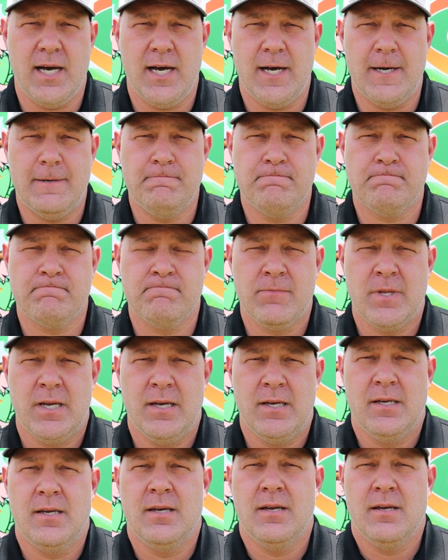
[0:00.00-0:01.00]

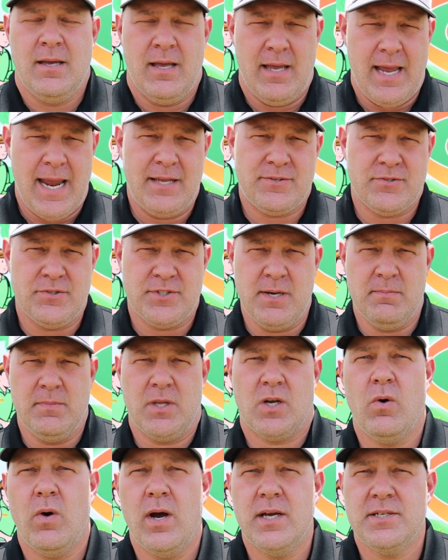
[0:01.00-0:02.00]
answer some of
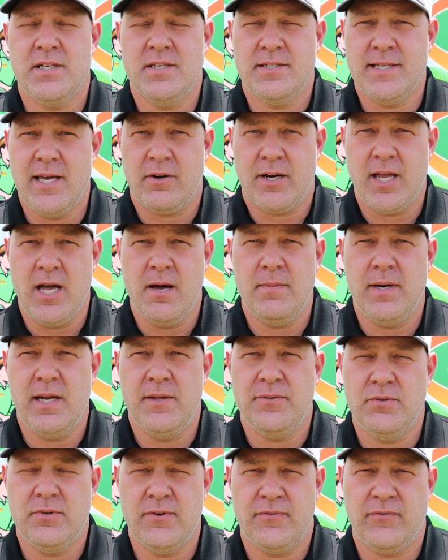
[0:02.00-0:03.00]
the questions that are coming
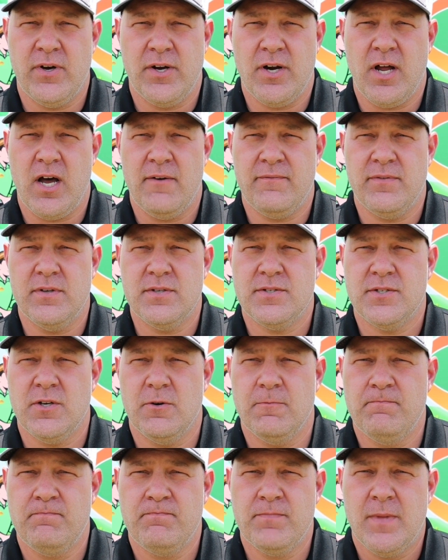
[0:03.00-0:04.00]
in through the front office.
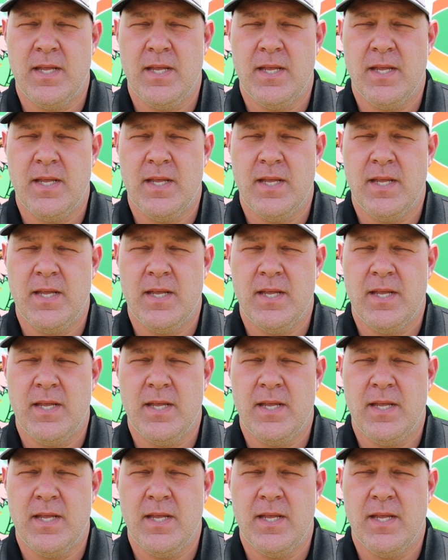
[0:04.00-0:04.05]
So